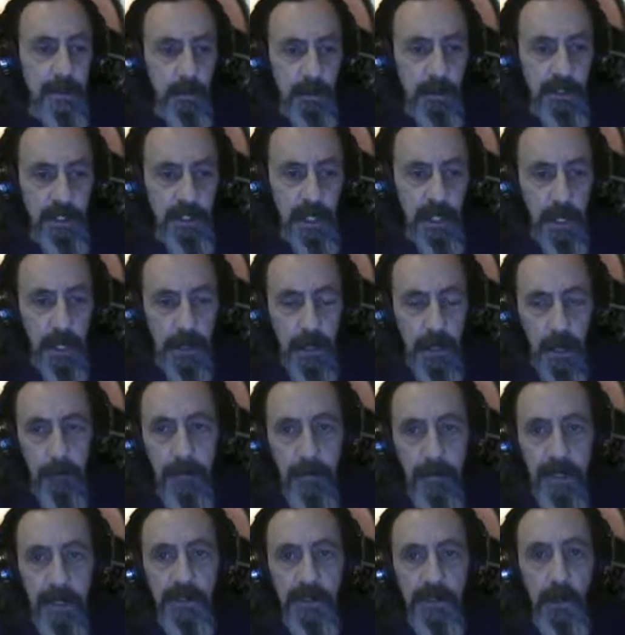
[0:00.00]
which shall
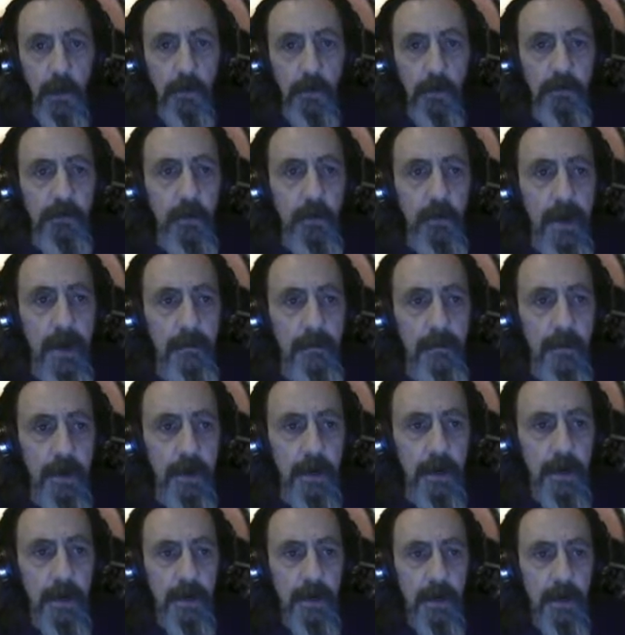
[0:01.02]
not be sold
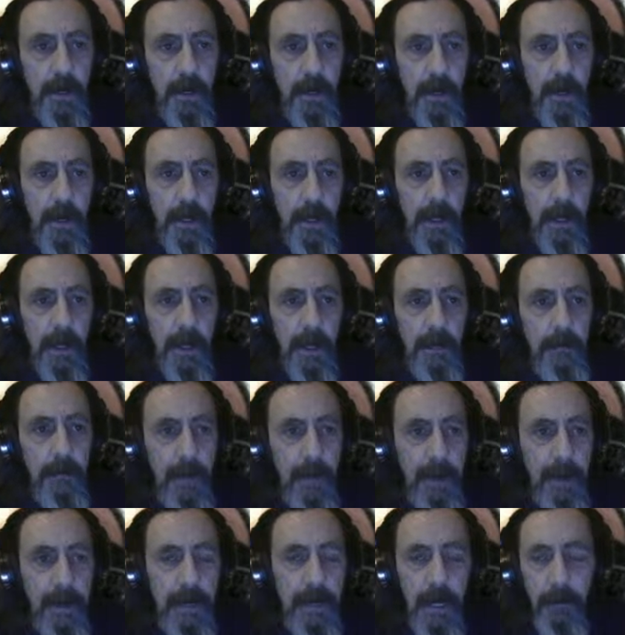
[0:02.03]
forever. And
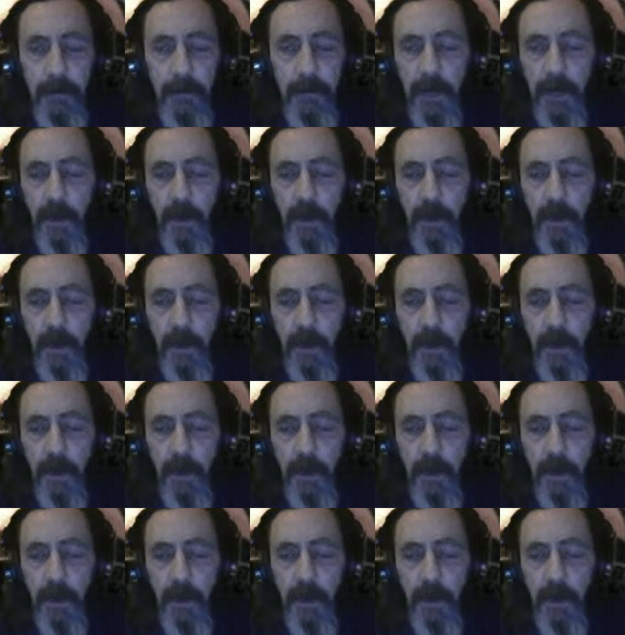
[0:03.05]
my coming